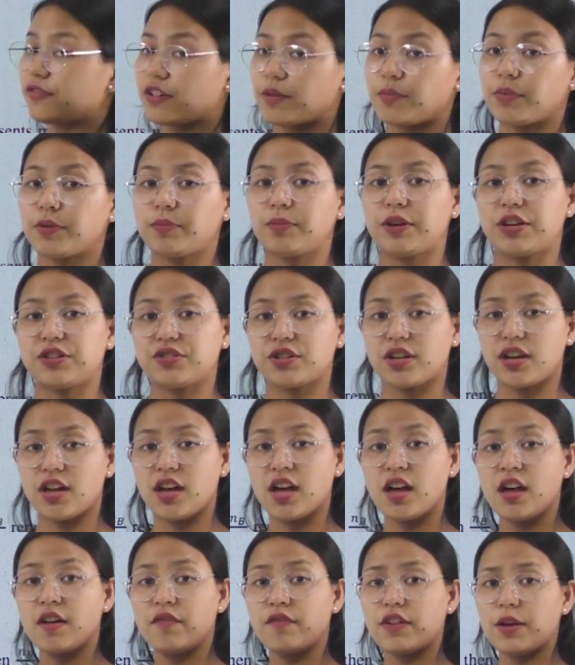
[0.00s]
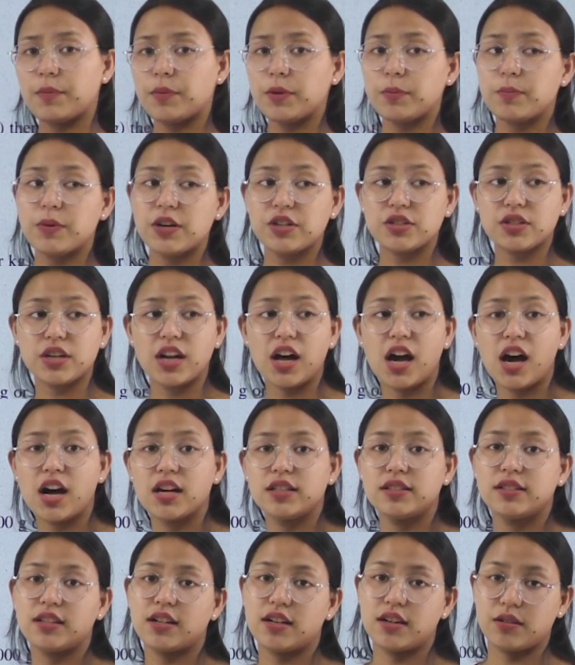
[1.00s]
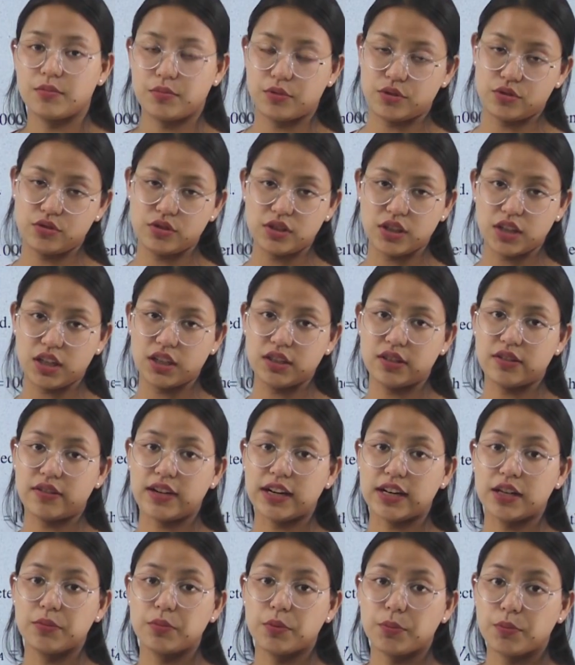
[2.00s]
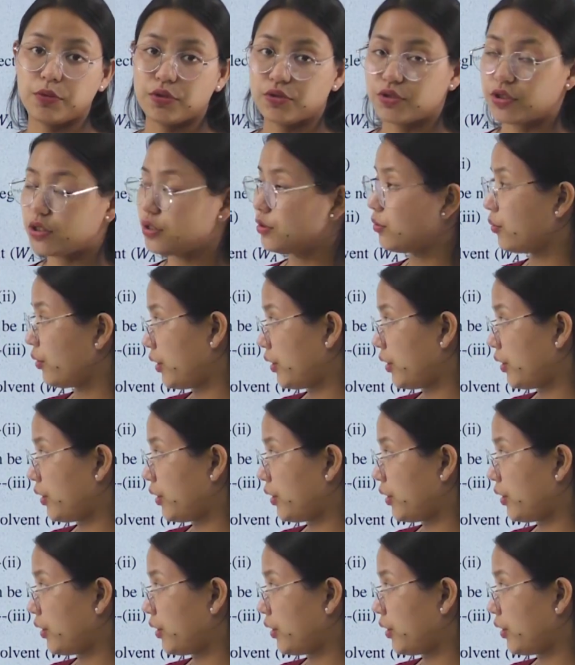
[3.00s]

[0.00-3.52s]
the vapor pressure. Vapor pressure directly proportional.